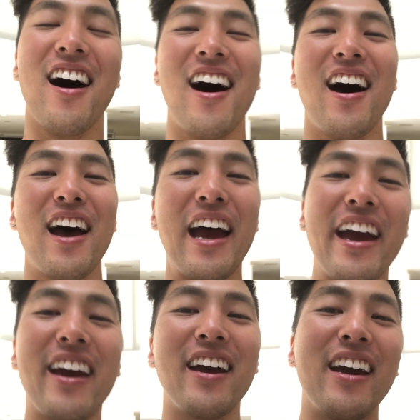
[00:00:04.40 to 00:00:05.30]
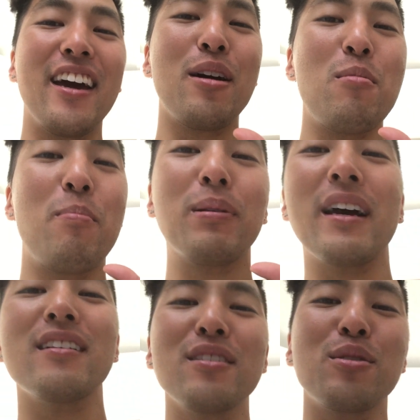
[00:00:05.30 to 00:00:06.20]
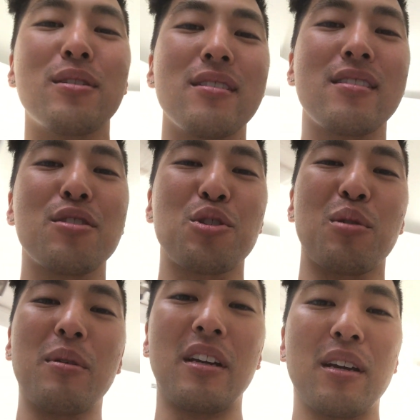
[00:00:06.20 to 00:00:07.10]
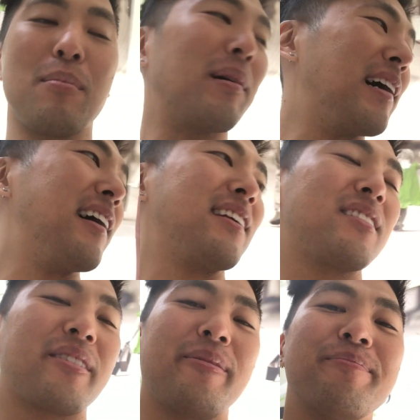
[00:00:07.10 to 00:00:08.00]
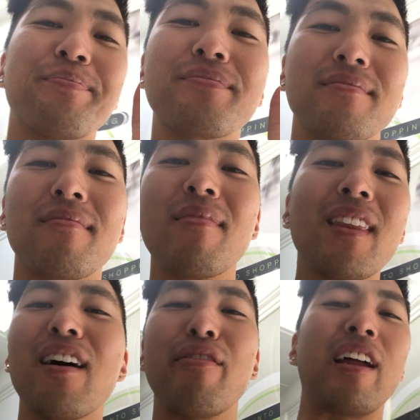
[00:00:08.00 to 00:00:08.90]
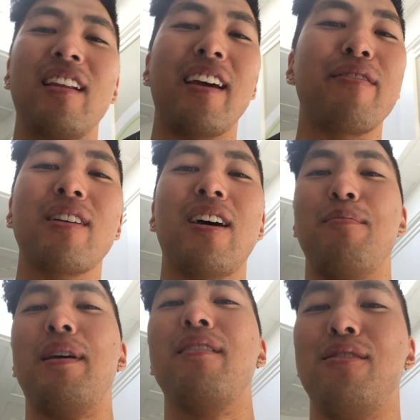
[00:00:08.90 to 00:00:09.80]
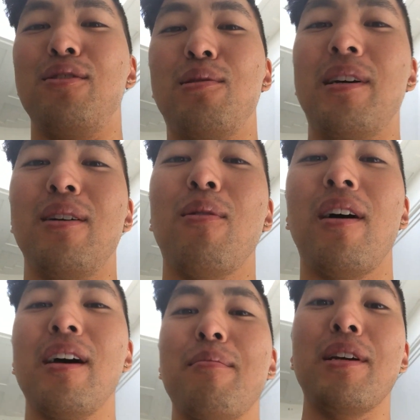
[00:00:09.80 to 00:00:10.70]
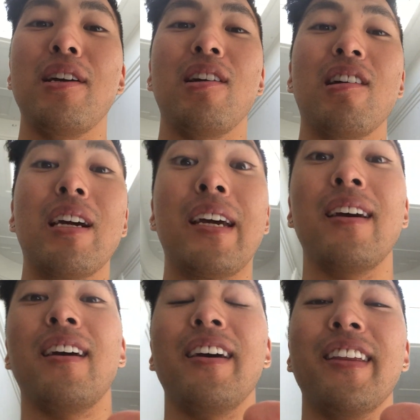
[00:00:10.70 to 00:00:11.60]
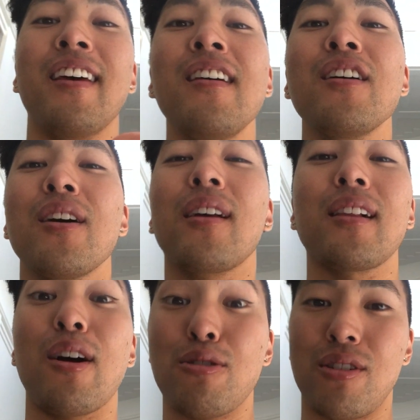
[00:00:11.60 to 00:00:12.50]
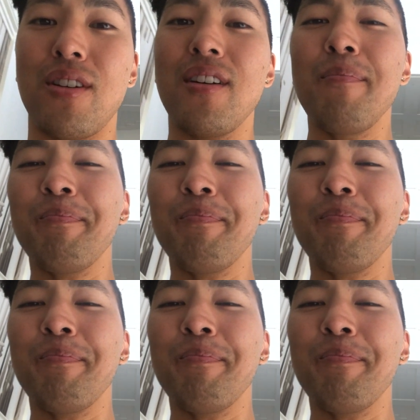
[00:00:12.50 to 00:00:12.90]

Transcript: I plan to do this in Germany, but I finally have time now to do it while I'm here in Gloucester.